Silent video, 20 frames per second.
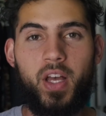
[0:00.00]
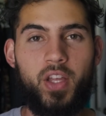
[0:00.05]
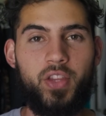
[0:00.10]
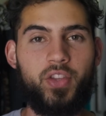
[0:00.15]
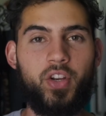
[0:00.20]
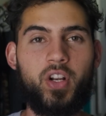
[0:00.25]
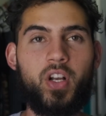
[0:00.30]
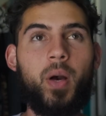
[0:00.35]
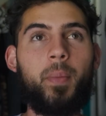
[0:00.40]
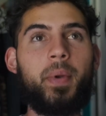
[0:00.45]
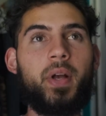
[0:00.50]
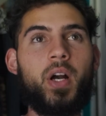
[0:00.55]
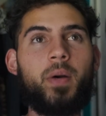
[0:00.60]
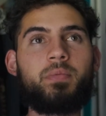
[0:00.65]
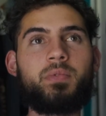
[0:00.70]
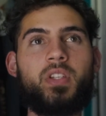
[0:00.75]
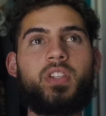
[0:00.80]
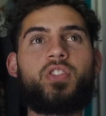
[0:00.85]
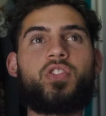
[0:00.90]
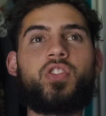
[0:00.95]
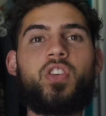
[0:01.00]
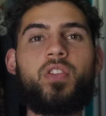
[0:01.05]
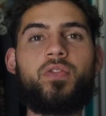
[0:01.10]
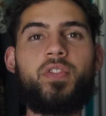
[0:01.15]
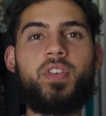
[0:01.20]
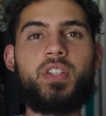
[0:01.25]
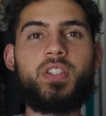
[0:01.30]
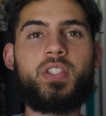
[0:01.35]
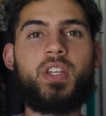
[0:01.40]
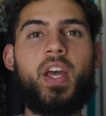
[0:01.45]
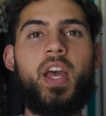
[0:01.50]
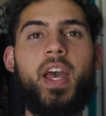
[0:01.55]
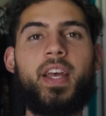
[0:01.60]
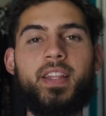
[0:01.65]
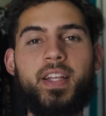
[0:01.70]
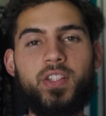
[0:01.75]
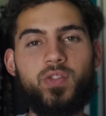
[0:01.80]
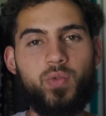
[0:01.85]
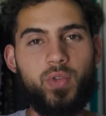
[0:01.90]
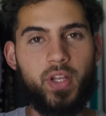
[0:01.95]
They're coming up to the surface and
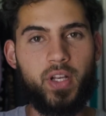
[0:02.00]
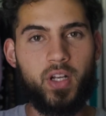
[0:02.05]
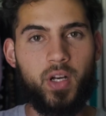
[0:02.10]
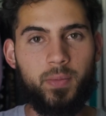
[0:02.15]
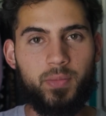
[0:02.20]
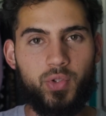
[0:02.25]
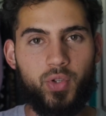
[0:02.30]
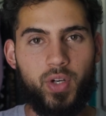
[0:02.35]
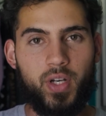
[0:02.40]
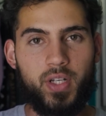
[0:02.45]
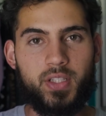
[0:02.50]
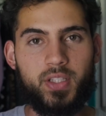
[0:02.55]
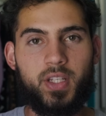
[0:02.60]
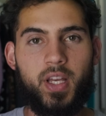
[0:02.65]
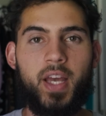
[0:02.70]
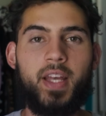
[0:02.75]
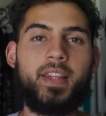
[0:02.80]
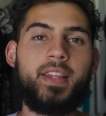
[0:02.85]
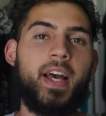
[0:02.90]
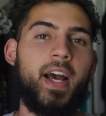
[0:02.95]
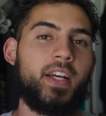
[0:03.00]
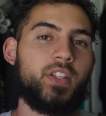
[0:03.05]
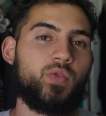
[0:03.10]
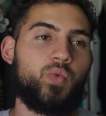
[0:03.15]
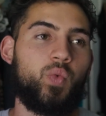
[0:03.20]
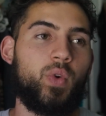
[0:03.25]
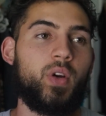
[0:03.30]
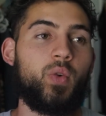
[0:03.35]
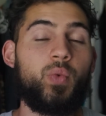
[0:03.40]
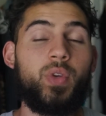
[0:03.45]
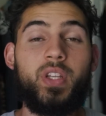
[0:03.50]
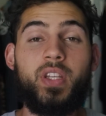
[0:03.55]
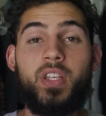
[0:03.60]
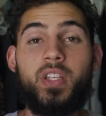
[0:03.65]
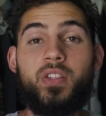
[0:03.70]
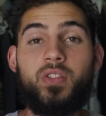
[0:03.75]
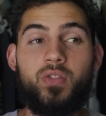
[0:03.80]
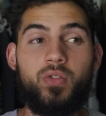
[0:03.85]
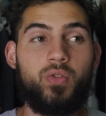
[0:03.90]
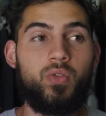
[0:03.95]
that's where they come to us, and that's where we
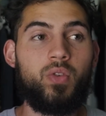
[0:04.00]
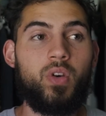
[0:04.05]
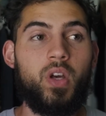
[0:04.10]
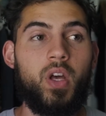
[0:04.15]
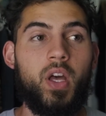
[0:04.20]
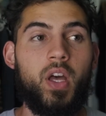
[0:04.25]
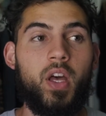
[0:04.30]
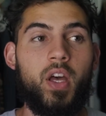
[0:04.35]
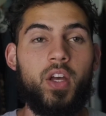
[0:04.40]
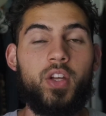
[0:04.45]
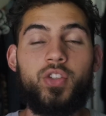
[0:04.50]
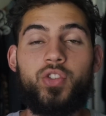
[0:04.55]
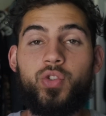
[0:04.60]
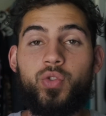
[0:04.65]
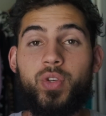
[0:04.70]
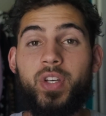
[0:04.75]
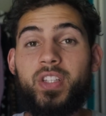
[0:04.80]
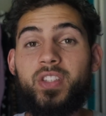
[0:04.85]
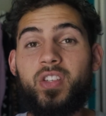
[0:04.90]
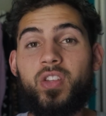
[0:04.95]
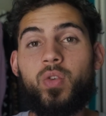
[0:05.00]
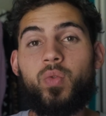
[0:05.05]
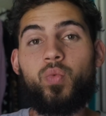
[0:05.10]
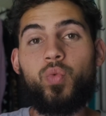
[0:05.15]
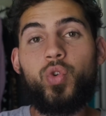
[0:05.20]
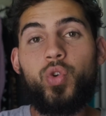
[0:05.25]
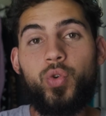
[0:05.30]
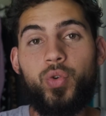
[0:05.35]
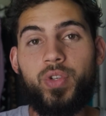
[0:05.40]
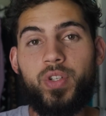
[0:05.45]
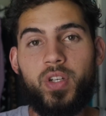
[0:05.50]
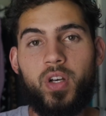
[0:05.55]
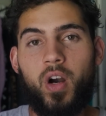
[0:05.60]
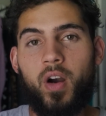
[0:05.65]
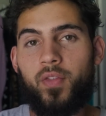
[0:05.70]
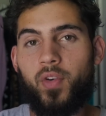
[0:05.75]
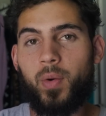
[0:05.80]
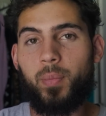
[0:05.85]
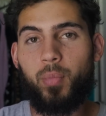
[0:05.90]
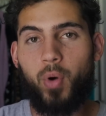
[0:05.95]
need to get to the root
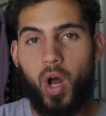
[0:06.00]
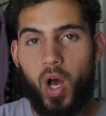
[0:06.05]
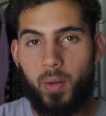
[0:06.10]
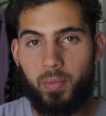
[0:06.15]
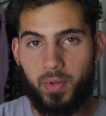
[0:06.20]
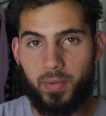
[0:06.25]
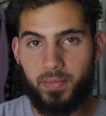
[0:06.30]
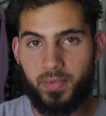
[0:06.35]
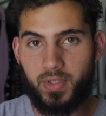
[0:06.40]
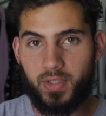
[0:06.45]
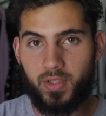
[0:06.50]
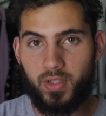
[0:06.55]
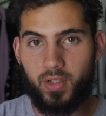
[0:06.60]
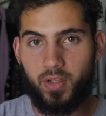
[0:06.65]
of our problems,